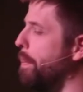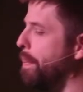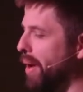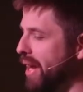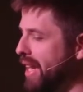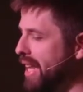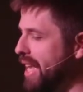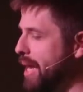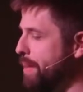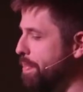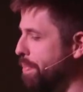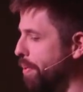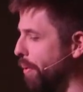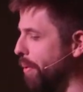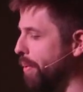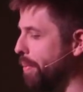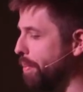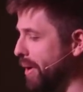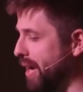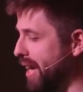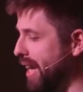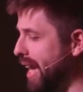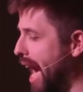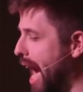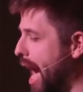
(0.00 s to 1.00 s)

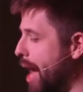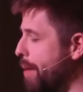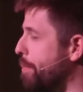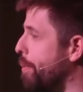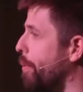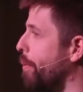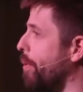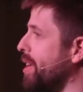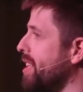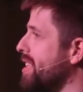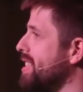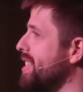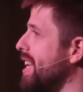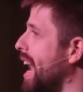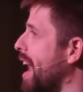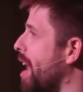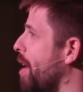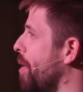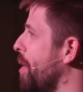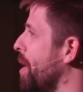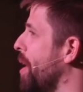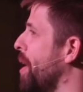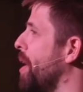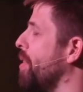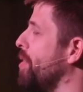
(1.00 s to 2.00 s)
but God points
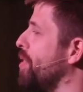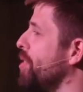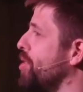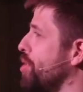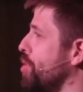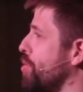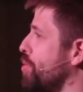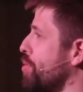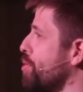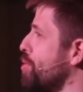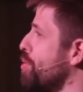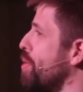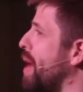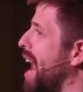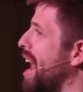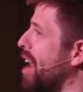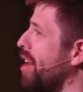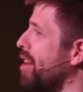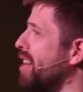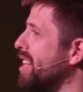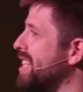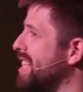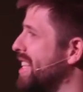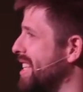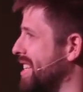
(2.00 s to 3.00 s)
out the true
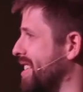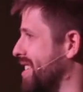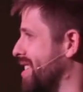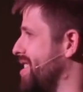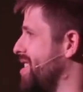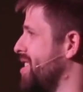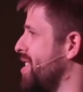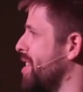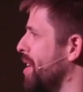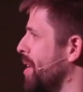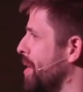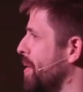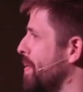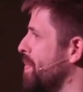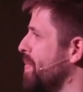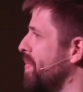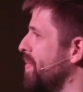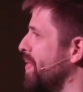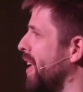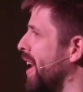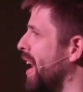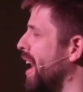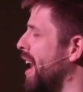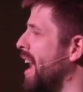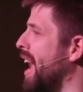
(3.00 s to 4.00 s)
heritage.
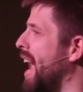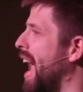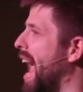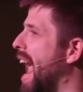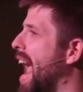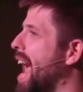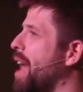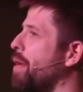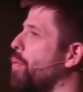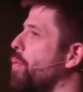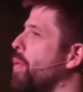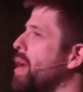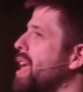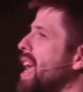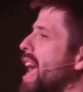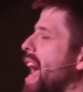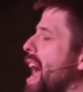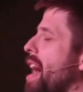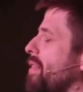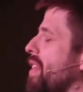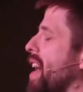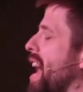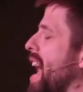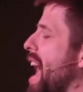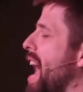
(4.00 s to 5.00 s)
Yeah. And we
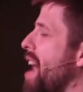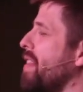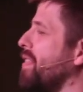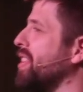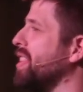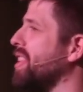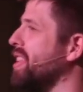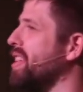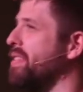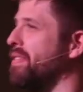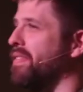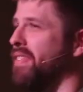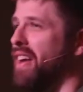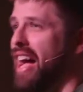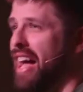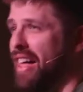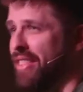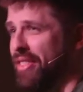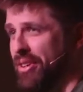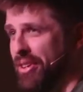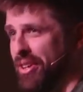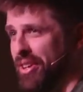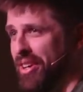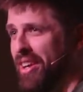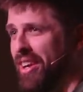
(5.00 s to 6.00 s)
have a heavenly
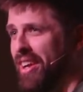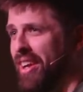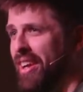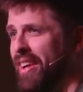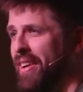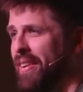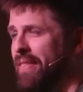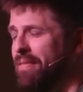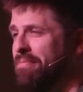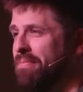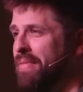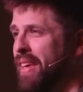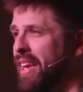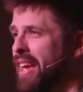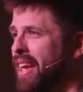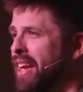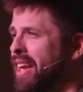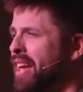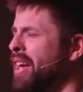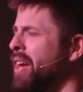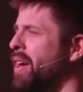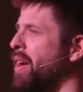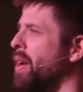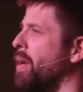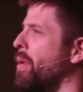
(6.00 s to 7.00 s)
father.
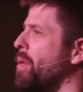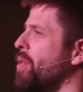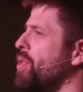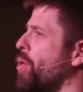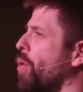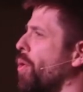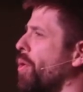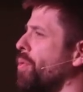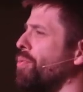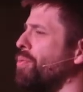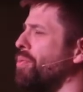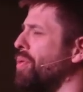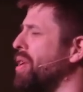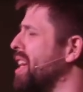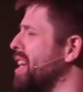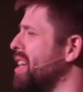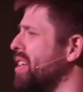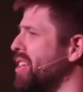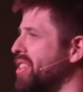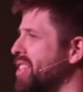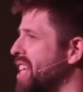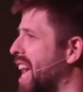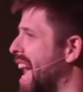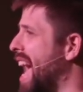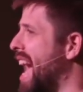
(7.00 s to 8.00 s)
Your
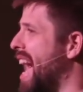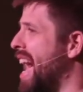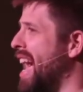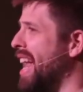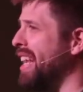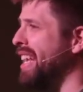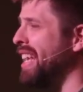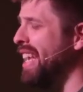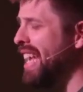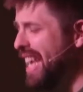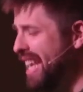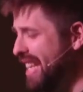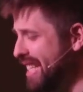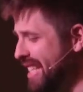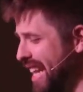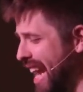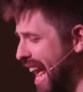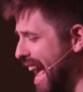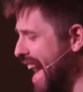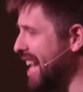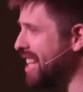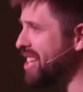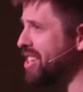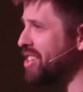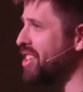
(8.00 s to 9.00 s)
real dad isn't
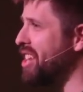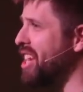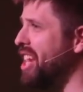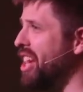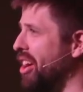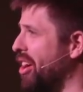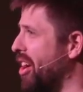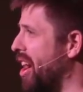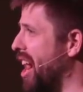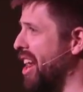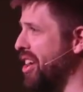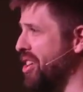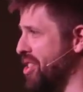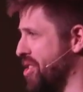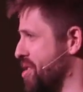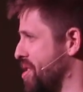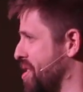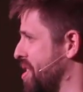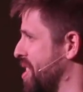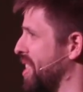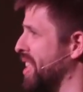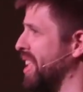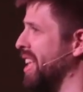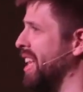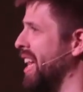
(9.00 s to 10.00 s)
actually here on
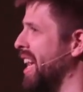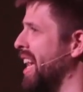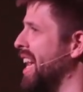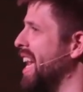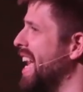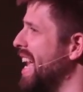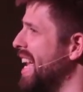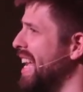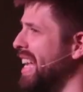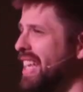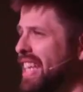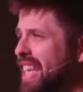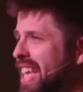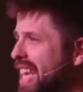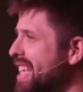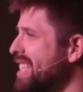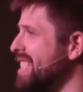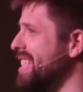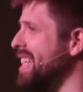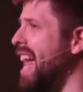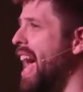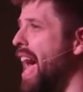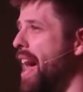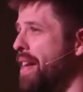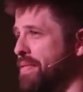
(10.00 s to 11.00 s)
earth.
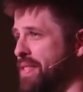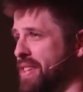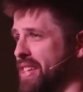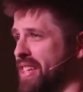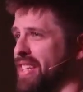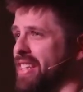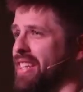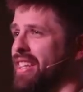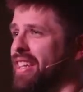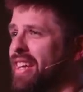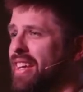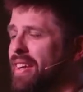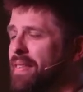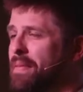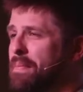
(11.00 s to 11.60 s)
He's in heaven.